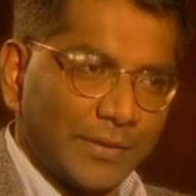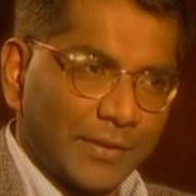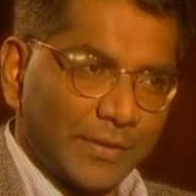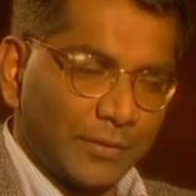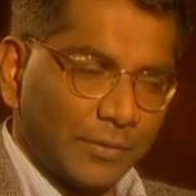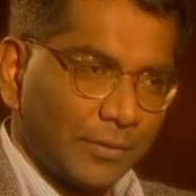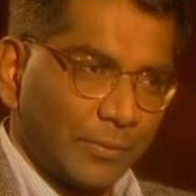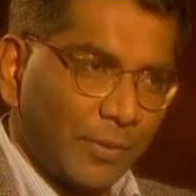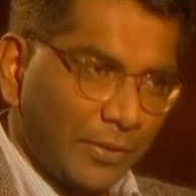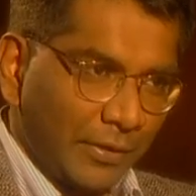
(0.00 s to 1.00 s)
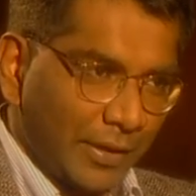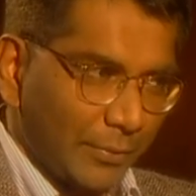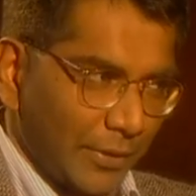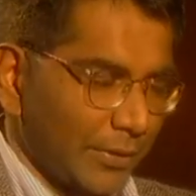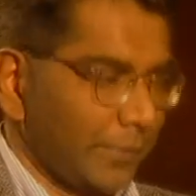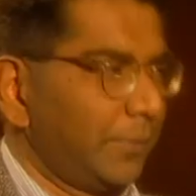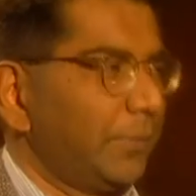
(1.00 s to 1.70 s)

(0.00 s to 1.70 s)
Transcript: and I said, look, when you think about it,